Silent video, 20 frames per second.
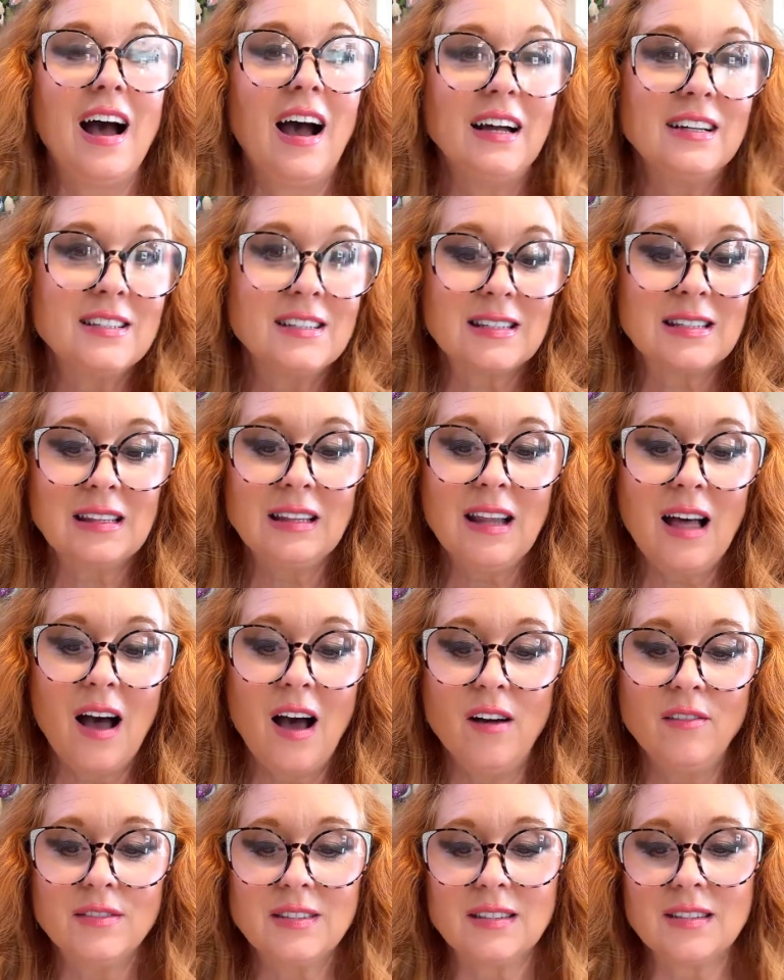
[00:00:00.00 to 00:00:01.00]
I just
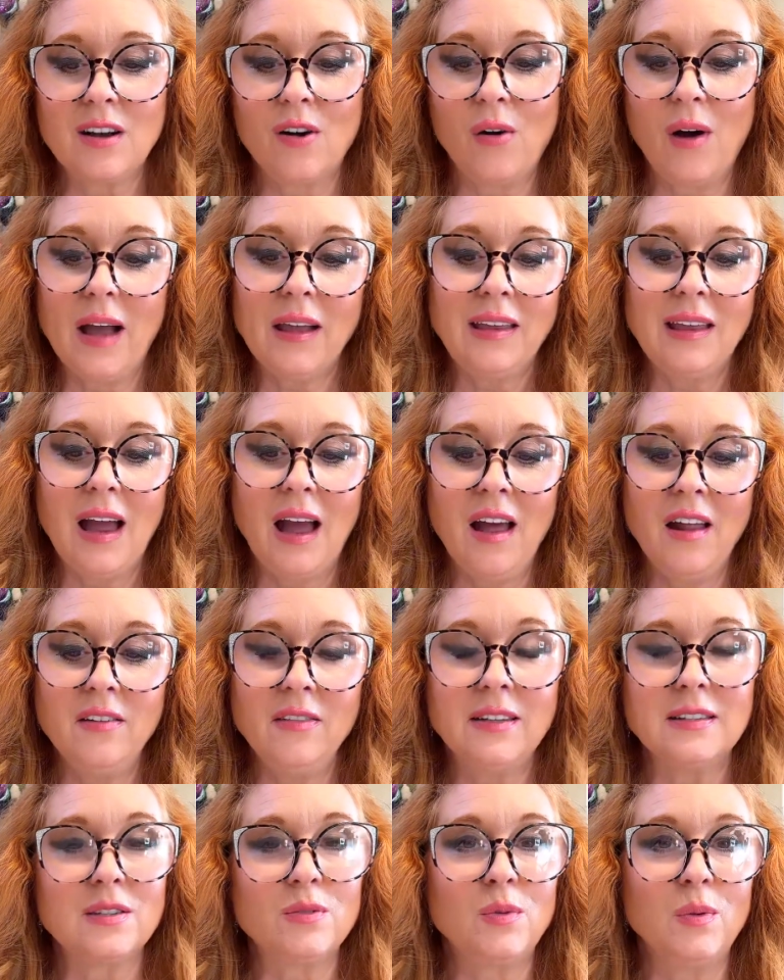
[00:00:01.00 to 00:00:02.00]
love. So again,
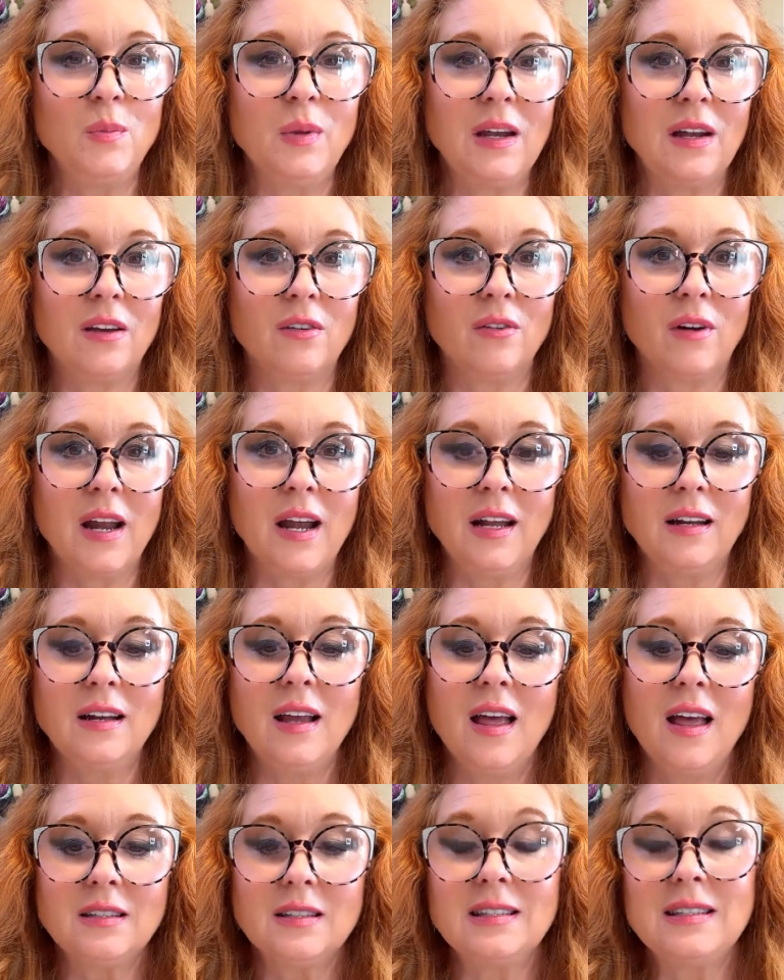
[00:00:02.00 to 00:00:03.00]
this would be a great
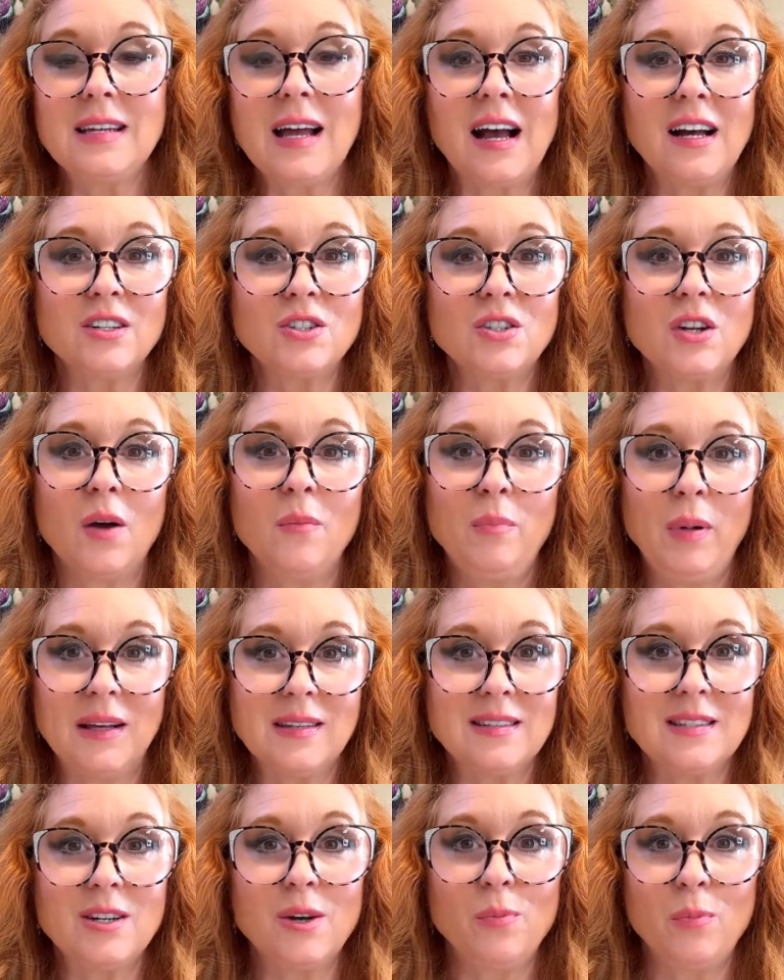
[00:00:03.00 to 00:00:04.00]
stash
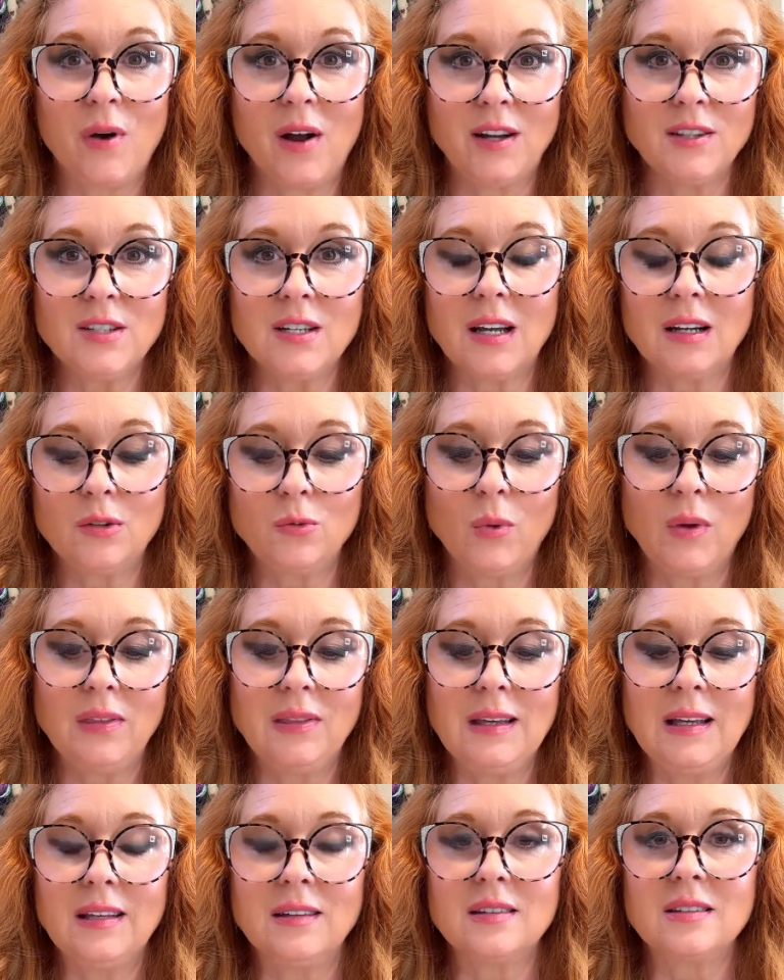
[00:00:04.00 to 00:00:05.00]
buster project with
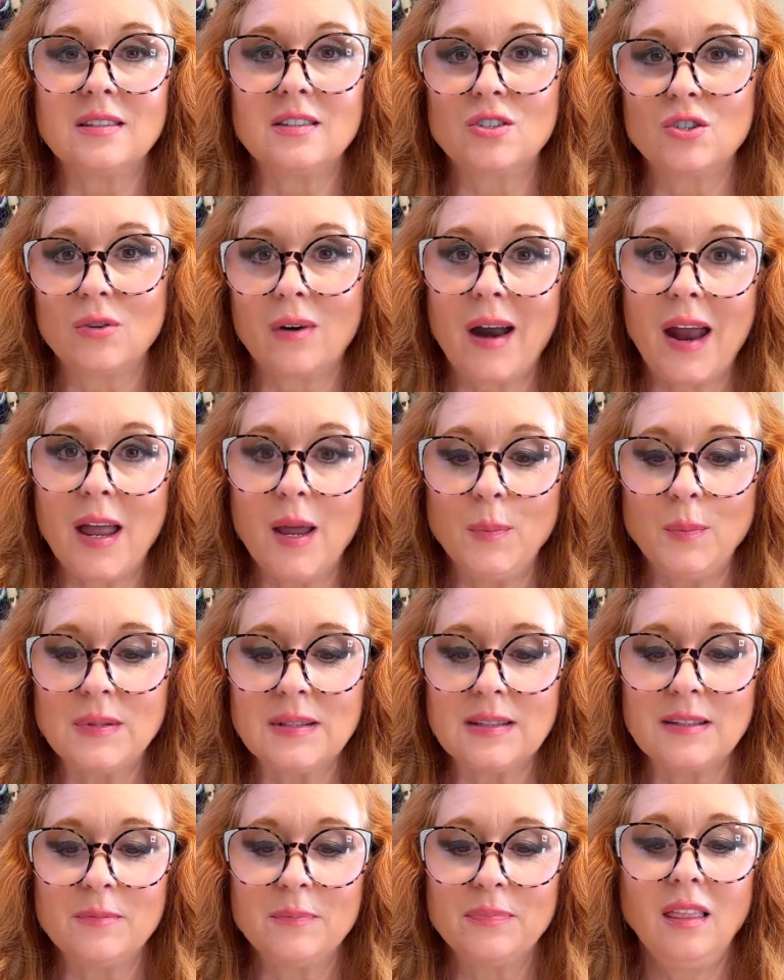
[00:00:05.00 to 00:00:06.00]
these stripes.